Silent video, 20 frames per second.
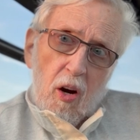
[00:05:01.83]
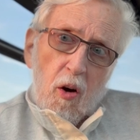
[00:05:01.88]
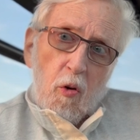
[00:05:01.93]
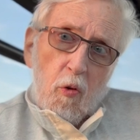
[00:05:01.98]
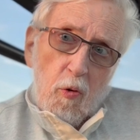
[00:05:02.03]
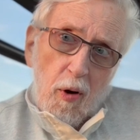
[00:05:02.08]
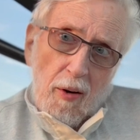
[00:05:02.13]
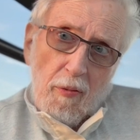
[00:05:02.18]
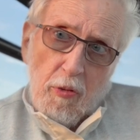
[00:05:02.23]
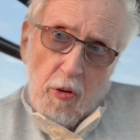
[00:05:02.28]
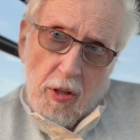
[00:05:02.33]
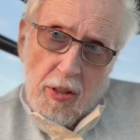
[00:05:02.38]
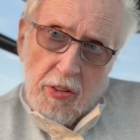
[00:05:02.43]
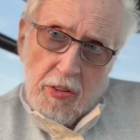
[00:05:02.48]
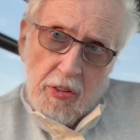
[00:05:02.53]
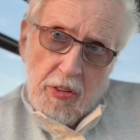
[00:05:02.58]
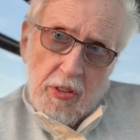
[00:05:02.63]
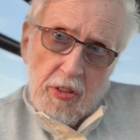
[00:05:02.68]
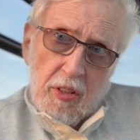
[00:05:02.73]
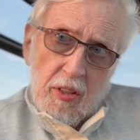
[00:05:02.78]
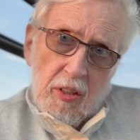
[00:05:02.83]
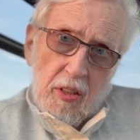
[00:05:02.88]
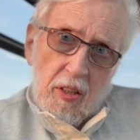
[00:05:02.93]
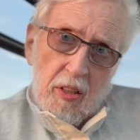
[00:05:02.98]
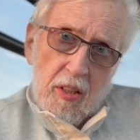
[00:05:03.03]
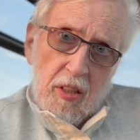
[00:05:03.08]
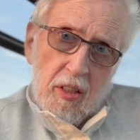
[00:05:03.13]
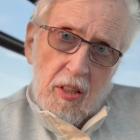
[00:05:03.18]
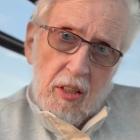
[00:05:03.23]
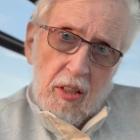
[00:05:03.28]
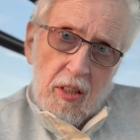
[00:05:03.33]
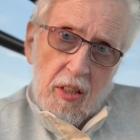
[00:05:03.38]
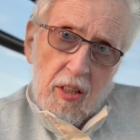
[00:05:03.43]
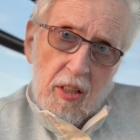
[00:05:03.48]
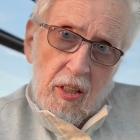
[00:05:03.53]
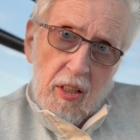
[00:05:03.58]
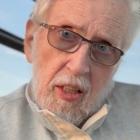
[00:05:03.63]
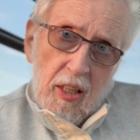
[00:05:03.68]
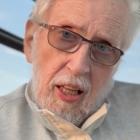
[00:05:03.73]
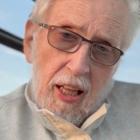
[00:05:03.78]
reverence,
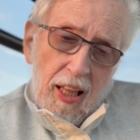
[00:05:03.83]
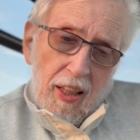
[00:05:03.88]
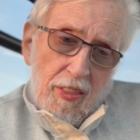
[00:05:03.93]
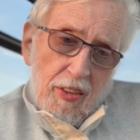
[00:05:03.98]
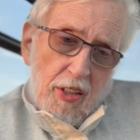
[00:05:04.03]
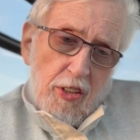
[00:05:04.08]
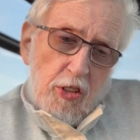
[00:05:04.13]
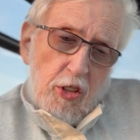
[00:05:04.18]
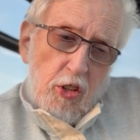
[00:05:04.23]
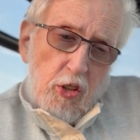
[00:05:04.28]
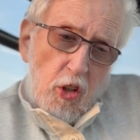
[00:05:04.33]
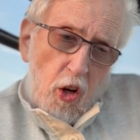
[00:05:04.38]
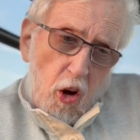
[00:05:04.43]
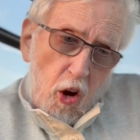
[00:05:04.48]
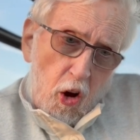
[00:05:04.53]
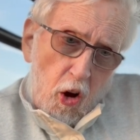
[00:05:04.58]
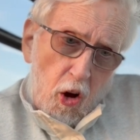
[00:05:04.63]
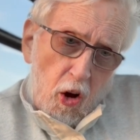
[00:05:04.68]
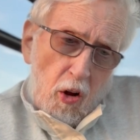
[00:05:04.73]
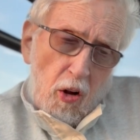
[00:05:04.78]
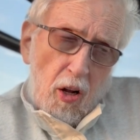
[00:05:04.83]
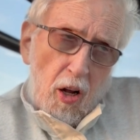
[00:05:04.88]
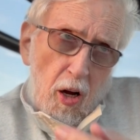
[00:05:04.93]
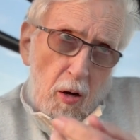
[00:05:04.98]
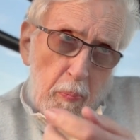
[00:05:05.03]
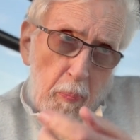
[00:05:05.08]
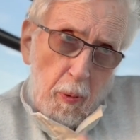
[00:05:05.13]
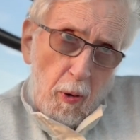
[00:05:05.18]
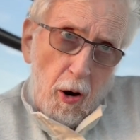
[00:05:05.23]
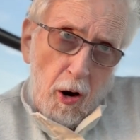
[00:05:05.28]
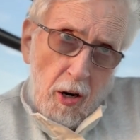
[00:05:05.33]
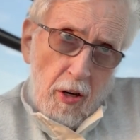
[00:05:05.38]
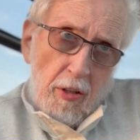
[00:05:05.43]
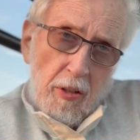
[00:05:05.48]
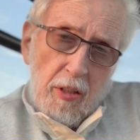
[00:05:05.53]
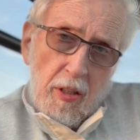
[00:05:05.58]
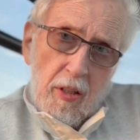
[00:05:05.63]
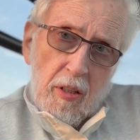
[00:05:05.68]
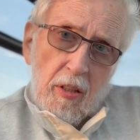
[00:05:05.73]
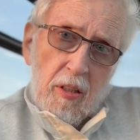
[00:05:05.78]
this is all a part
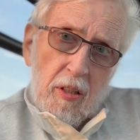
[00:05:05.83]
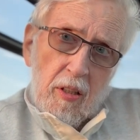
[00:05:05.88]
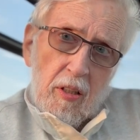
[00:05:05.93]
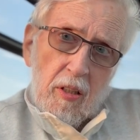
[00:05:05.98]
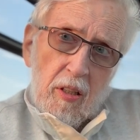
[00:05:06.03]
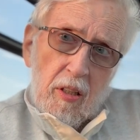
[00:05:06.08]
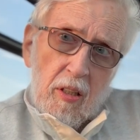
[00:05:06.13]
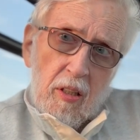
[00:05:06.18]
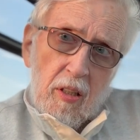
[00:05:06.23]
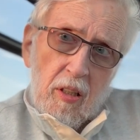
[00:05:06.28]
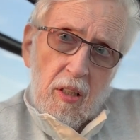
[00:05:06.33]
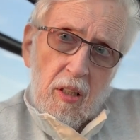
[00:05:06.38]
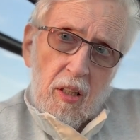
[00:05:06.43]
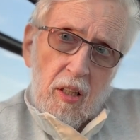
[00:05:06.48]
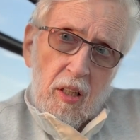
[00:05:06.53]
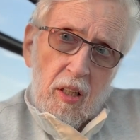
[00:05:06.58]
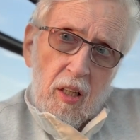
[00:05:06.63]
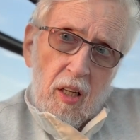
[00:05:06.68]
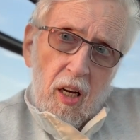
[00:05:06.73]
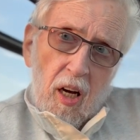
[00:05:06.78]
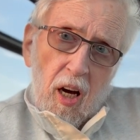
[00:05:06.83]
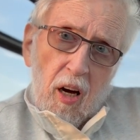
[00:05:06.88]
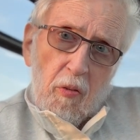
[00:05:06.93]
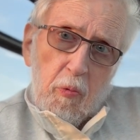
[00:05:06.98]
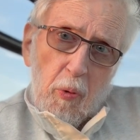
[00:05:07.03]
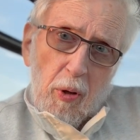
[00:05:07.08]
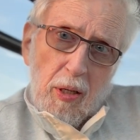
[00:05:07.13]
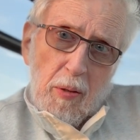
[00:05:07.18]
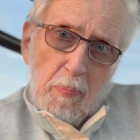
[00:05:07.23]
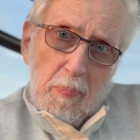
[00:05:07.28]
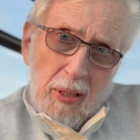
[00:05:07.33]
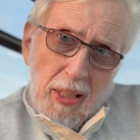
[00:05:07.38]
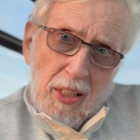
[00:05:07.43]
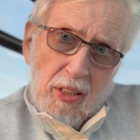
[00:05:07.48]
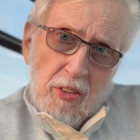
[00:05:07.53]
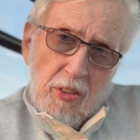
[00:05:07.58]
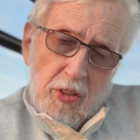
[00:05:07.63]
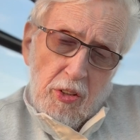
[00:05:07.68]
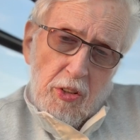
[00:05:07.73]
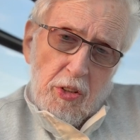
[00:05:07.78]
of what it
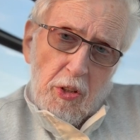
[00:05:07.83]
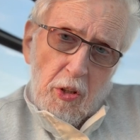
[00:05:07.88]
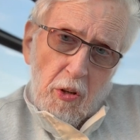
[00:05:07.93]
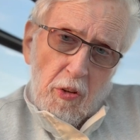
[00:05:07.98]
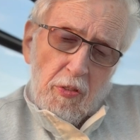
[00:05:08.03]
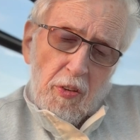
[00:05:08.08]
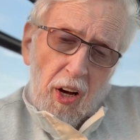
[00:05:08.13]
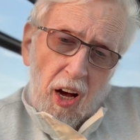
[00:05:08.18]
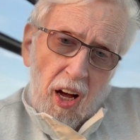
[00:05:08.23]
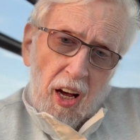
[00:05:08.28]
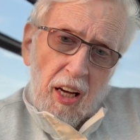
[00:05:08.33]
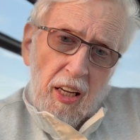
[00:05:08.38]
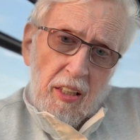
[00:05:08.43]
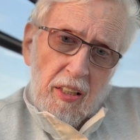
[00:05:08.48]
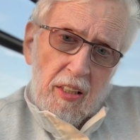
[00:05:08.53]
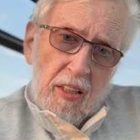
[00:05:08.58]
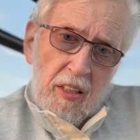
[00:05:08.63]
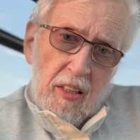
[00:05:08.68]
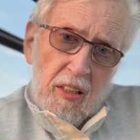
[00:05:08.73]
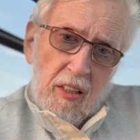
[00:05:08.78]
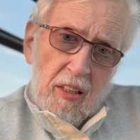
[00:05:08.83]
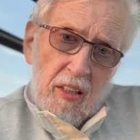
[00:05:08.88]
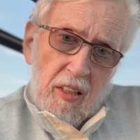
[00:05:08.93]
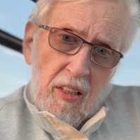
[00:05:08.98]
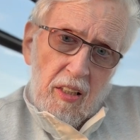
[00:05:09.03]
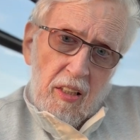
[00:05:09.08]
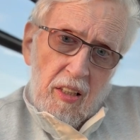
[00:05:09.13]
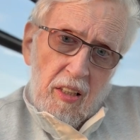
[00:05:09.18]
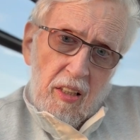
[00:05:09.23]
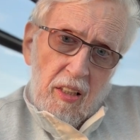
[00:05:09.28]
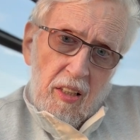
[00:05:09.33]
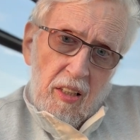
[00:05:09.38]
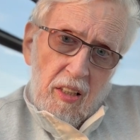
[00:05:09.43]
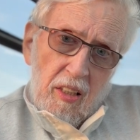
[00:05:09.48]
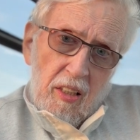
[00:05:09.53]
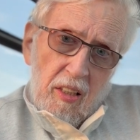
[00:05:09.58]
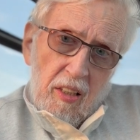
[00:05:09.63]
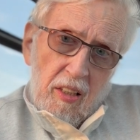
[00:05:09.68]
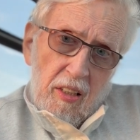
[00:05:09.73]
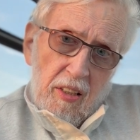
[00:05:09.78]
means to serve God,
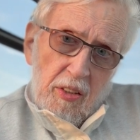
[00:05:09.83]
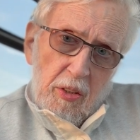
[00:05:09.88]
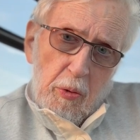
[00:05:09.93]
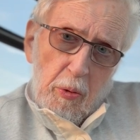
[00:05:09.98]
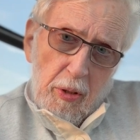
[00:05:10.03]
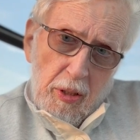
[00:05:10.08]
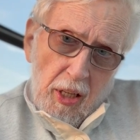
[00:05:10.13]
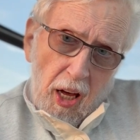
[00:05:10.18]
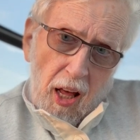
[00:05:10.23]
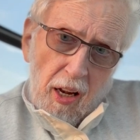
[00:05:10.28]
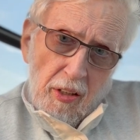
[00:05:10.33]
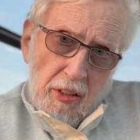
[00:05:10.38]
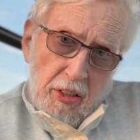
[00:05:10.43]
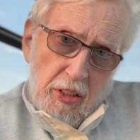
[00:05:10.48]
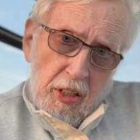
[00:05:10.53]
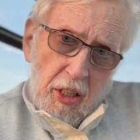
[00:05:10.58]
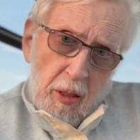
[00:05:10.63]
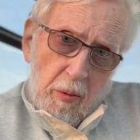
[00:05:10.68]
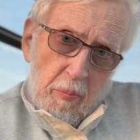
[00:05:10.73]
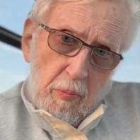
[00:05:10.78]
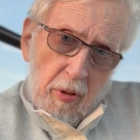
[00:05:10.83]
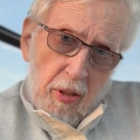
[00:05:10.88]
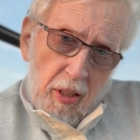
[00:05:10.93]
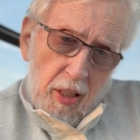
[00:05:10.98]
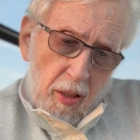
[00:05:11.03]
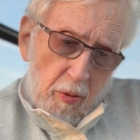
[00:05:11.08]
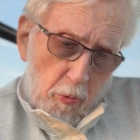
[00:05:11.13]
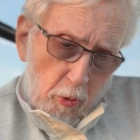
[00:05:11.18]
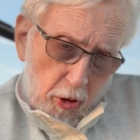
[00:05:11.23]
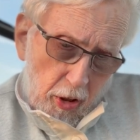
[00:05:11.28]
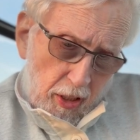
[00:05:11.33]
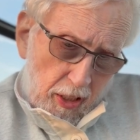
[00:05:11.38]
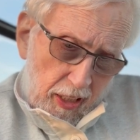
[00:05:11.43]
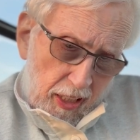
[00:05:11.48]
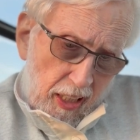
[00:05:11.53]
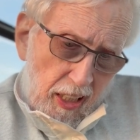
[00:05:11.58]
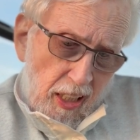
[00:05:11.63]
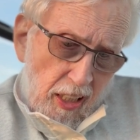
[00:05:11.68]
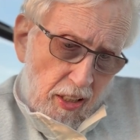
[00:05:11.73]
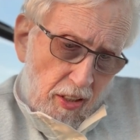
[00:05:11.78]
to acknowledge Him. And we're going to
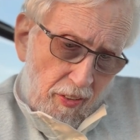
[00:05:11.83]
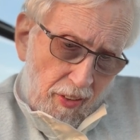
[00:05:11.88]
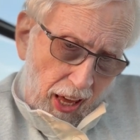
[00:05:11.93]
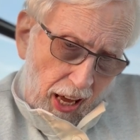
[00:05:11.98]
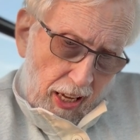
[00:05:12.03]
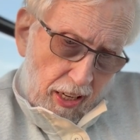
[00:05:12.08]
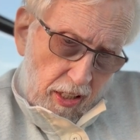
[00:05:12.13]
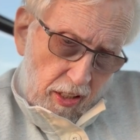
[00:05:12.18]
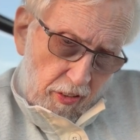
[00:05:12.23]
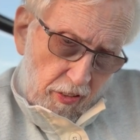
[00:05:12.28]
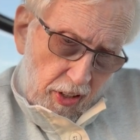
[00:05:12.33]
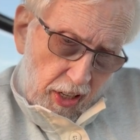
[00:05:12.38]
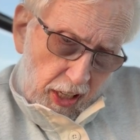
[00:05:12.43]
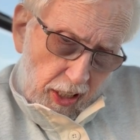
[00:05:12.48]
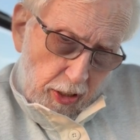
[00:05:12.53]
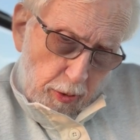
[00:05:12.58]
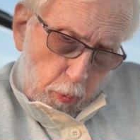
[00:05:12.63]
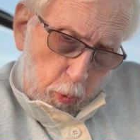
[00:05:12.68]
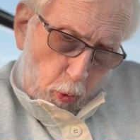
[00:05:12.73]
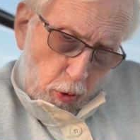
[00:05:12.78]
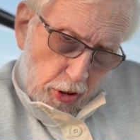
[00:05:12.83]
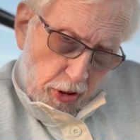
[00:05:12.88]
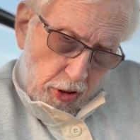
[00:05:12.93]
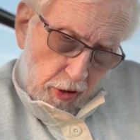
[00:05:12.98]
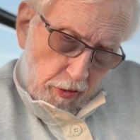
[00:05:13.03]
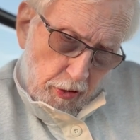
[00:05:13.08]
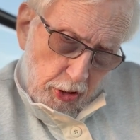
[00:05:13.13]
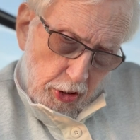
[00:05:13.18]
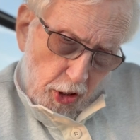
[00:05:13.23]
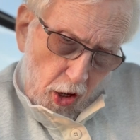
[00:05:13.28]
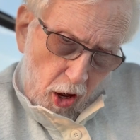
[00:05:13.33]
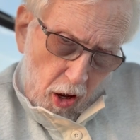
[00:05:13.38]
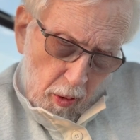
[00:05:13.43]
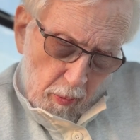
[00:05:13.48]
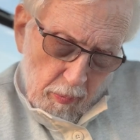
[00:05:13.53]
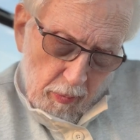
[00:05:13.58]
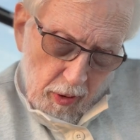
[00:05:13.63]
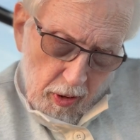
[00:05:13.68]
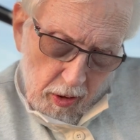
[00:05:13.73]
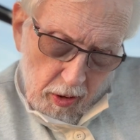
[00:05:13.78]
get into that into the next portion of the
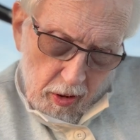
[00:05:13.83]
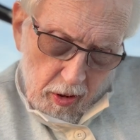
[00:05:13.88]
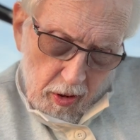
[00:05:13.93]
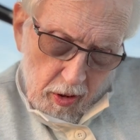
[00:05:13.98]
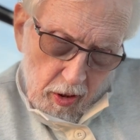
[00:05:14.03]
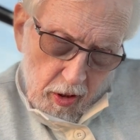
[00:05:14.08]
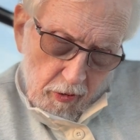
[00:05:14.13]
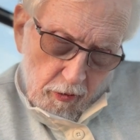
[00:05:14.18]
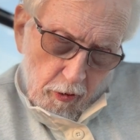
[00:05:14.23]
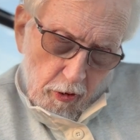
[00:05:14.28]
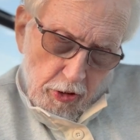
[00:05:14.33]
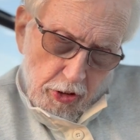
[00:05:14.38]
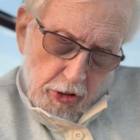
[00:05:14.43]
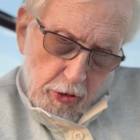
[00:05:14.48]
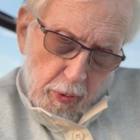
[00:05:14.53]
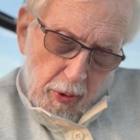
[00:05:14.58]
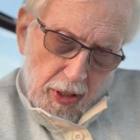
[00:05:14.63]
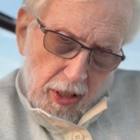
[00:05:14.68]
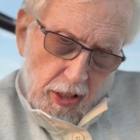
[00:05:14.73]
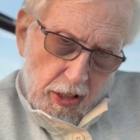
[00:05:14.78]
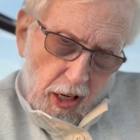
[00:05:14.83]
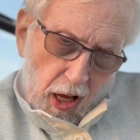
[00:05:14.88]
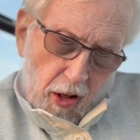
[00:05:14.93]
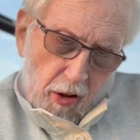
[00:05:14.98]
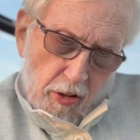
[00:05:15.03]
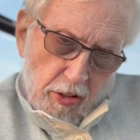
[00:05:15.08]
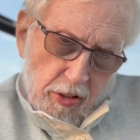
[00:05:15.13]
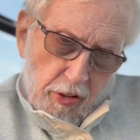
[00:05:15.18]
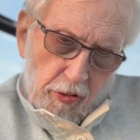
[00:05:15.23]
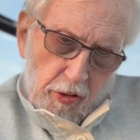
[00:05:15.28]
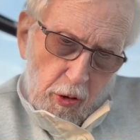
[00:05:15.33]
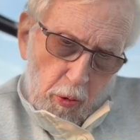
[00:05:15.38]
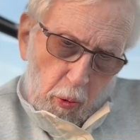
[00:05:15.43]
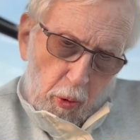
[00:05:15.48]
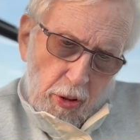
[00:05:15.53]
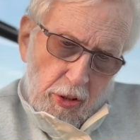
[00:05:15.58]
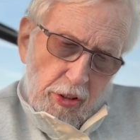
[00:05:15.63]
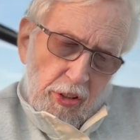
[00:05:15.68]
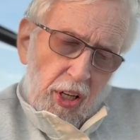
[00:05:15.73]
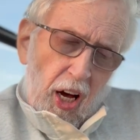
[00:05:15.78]
psalm. Verse 3 acknowledge that the
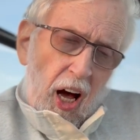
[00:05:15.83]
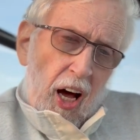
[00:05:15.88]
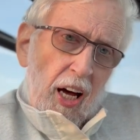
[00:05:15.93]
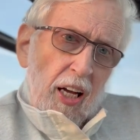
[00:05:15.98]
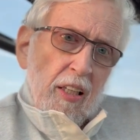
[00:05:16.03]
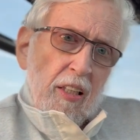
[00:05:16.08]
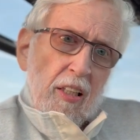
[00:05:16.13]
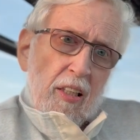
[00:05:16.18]
Lord is God.